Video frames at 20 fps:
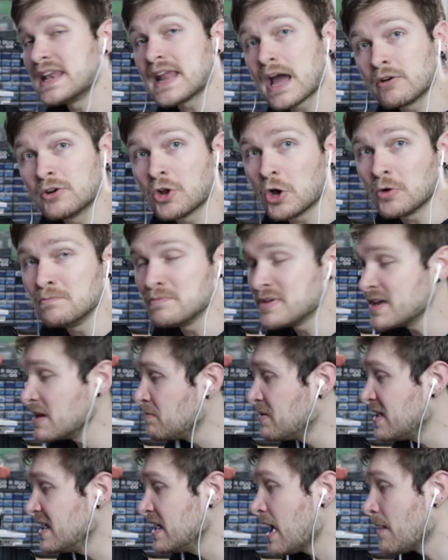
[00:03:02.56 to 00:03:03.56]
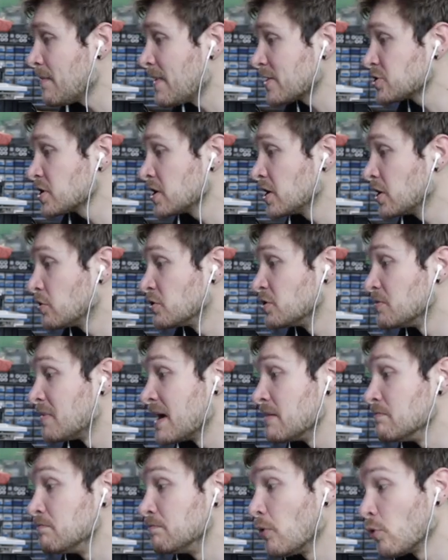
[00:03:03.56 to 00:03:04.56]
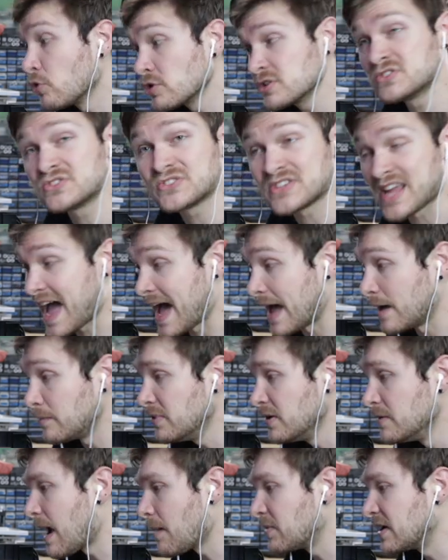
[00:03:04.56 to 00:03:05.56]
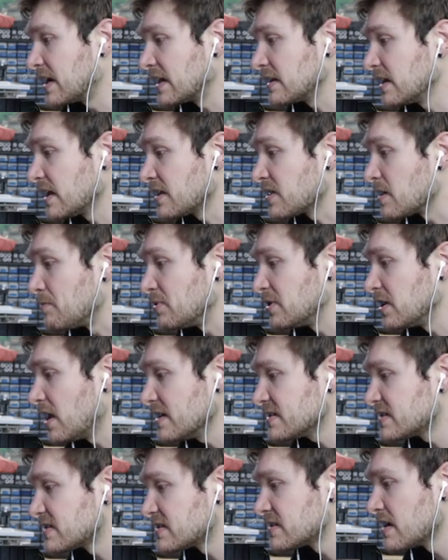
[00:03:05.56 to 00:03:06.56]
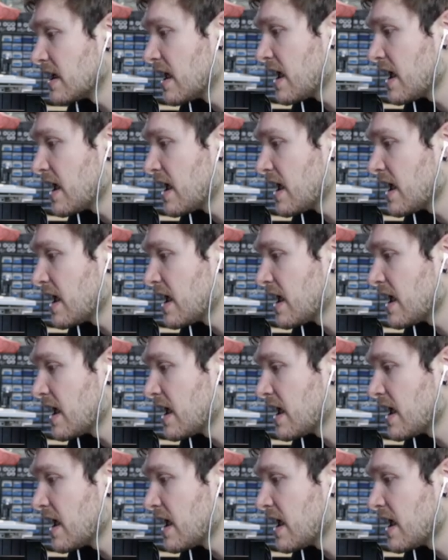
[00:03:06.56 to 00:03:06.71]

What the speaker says: now in OpenPnP, I'm actually going to go to my boards tab. I'm going to click the plus,